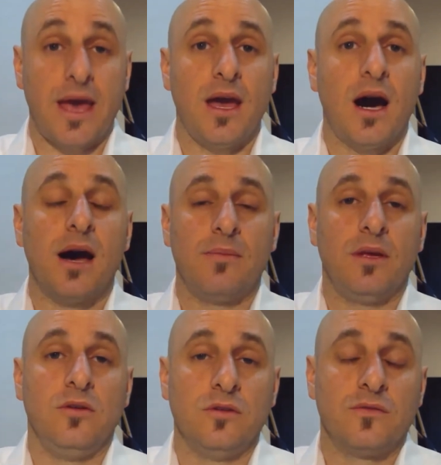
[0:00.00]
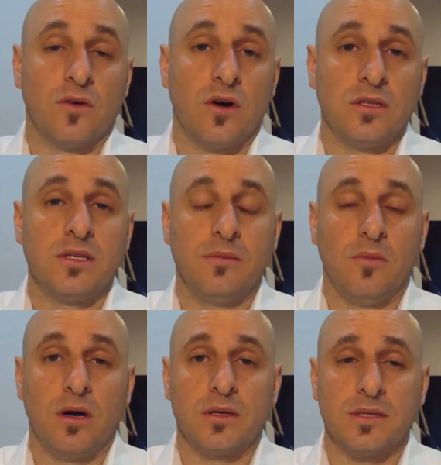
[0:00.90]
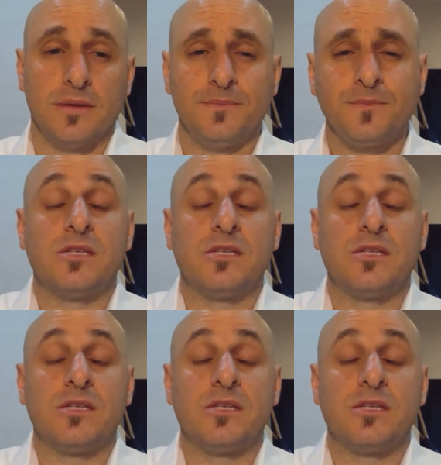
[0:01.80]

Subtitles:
AI being used for content marketing.